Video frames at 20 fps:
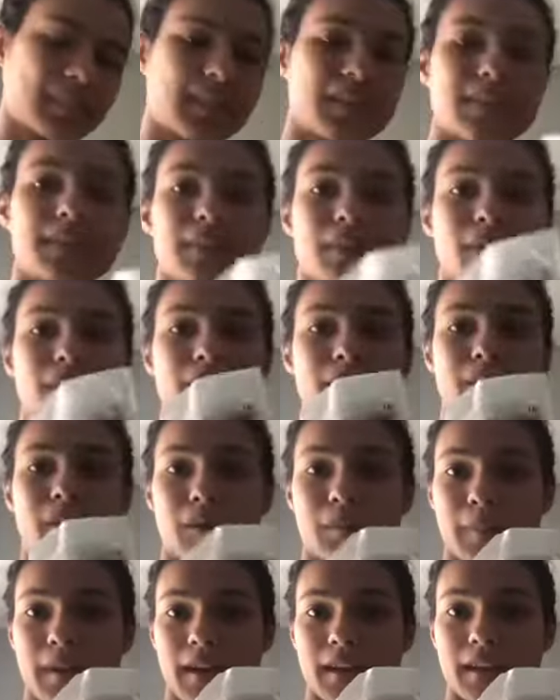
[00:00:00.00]
So I've got a
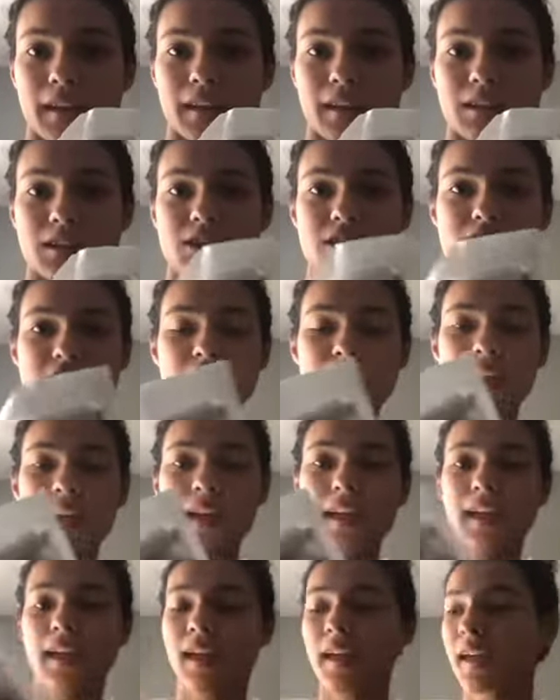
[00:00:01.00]
package
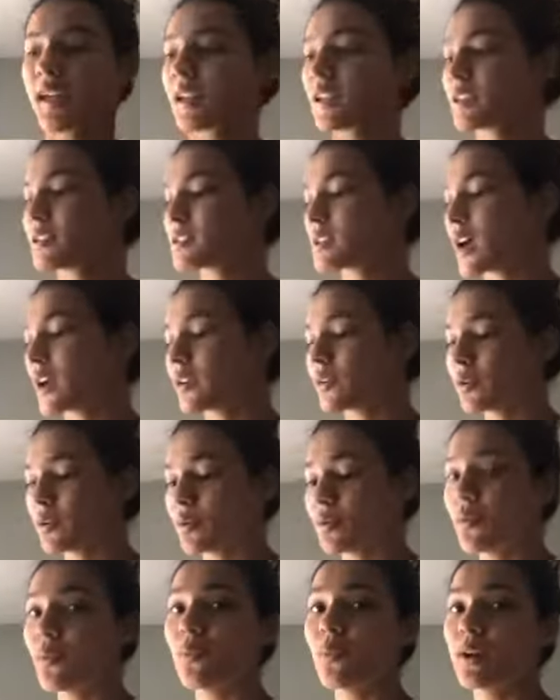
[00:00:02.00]
and I don't
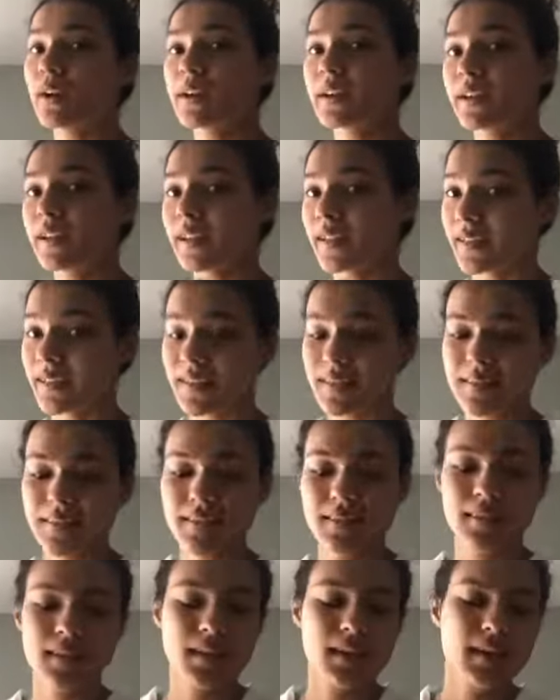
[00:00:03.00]
know what it is,
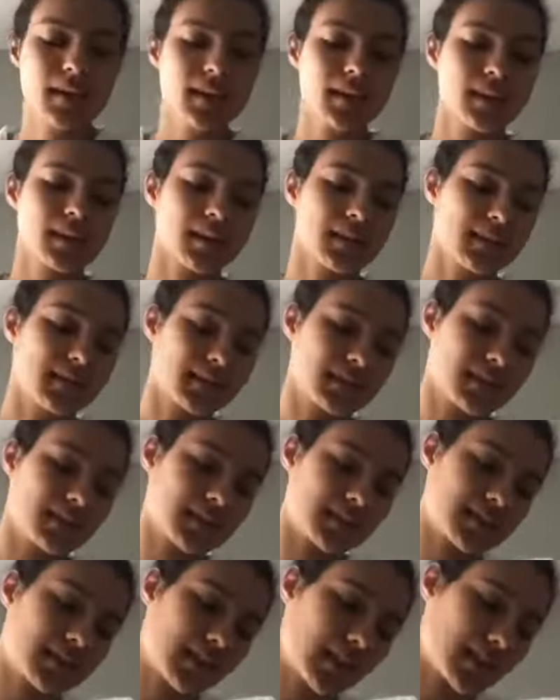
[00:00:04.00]
because
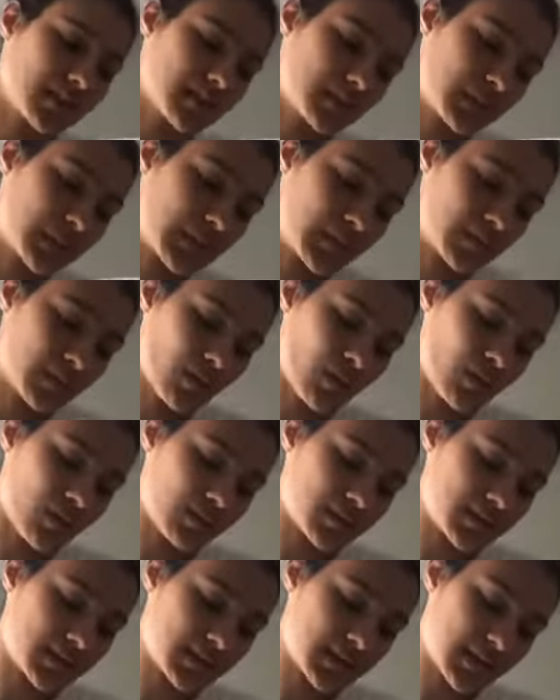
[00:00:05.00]
this has been
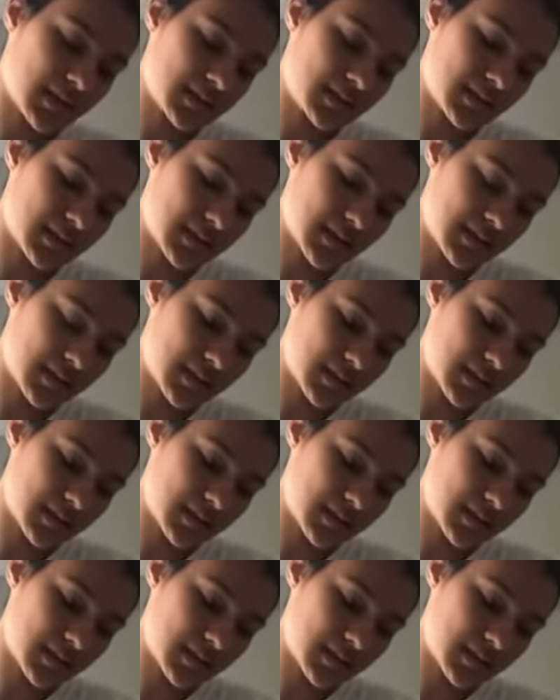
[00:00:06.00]
ordered I think